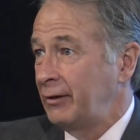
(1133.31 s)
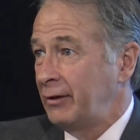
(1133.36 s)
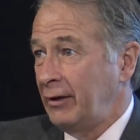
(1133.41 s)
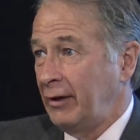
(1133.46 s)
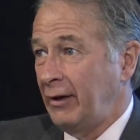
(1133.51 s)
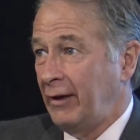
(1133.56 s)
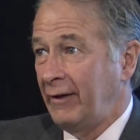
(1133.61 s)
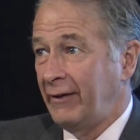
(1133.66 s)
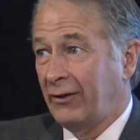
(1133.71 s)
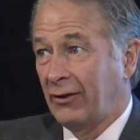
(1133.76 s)
Mm
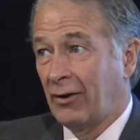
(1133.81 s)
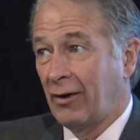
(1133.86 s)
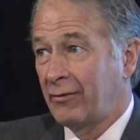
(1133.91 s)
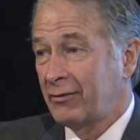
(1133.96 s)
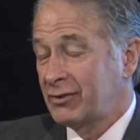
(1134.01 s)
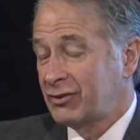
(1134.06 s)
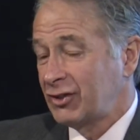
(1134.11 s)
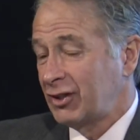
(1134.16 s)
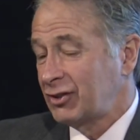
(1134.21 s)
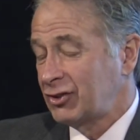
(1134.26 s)
-hmm. and the
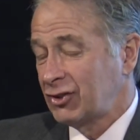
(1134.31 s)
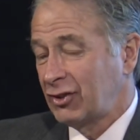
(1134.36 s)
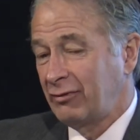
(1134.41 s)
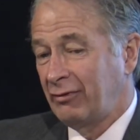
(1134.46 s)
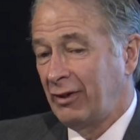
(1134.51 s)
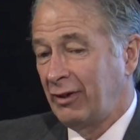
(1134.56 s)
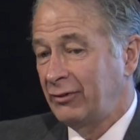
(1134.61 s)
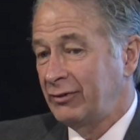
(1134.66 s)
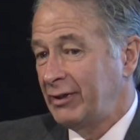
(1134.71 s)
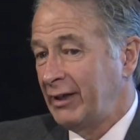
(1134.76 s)
conversation
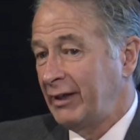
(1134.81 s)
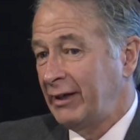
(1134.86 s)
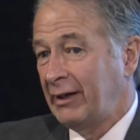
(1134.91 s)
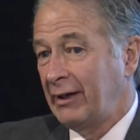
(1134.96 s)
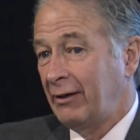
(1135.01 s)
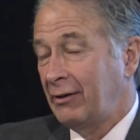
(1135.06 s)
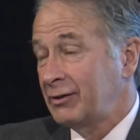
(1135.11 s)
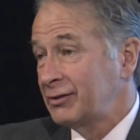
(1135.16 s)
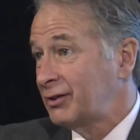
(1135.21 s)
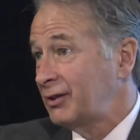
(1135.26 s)
around
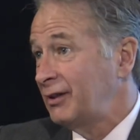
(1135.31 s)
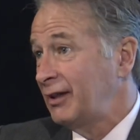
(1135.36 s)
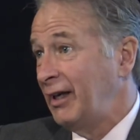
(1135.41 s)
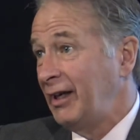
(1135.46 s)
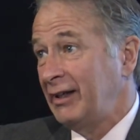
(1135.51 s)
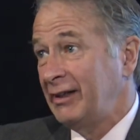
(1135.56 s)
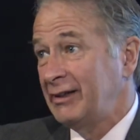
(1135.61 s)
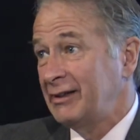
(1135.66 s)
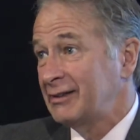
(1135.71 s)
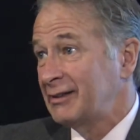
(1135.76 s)
daycares in the
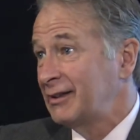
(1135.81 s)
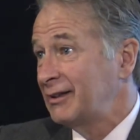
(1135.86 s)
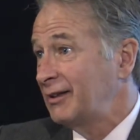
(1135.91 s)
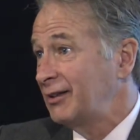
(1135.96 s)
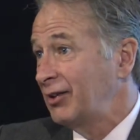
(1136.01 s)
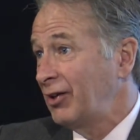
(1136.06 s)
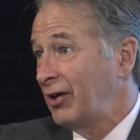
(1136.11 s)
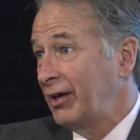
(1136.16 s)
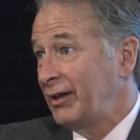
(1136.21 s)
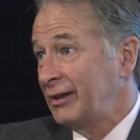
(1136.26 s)
80s and
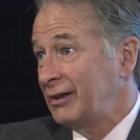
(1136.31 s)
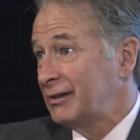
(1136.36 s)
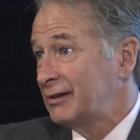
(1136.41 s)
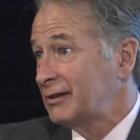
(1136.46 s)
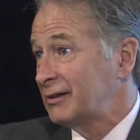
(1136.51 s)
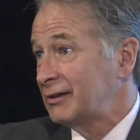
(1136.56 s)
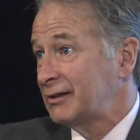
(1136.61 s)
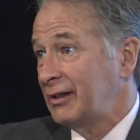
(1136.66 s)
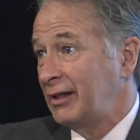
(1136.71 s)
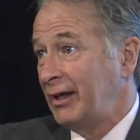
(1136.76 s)
the
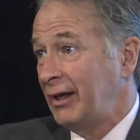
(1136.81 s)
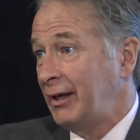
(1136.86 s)
90s